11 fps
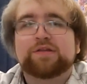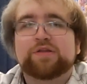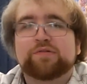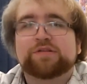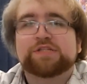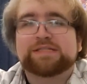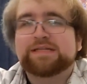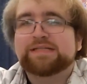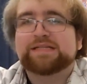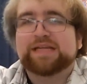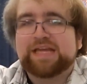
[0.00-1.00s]
You just
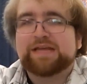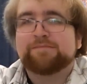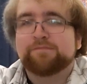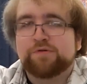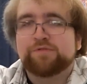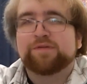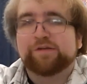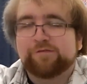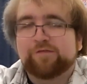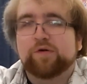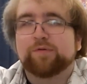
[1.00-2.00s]
need to keep
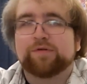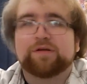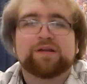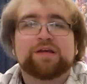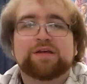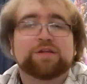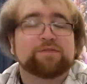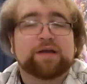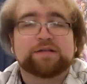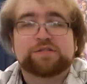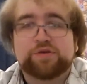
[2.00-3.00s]
moving forward.
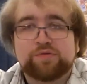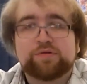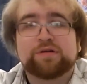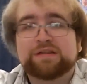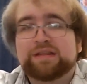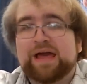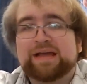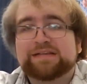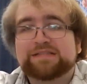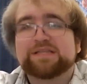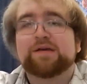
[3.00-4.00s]
You've got two good
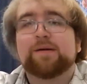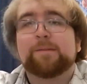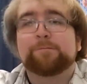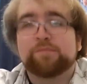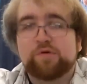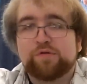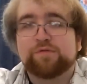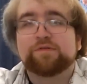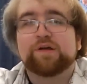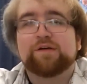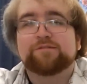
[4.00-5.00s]
legs,
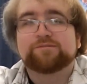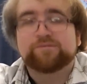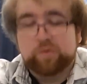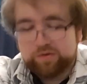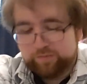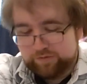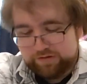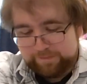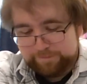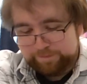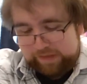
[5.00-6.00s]
move
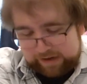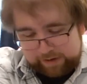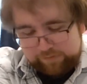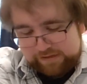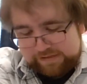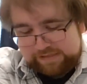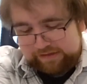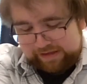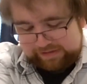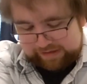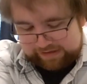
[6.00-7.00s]
forward. And I really
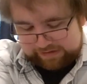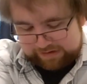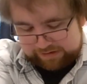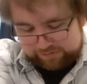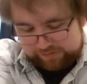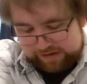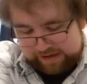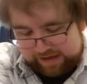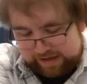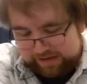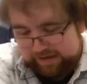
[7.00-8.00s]
did like that, you know?
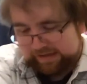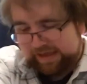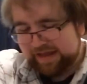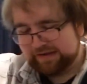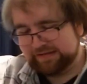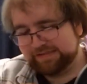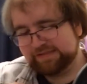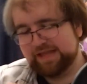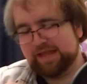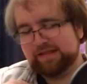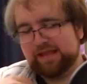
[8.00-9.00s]
Again,
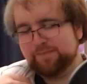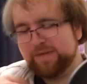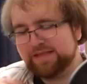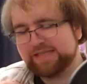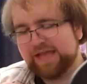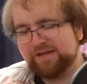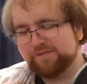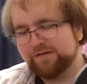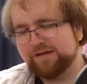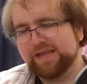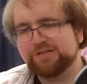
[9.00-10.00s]
it makes Ed a
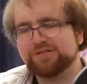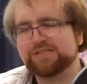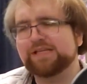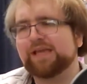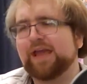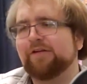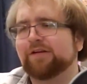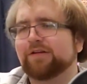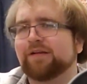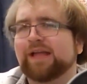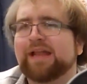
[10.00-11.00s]
very interesting
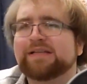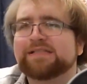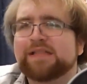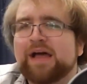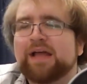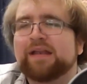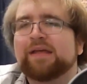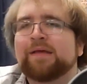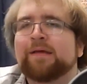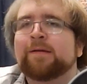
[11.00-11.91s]
character. Again, he's not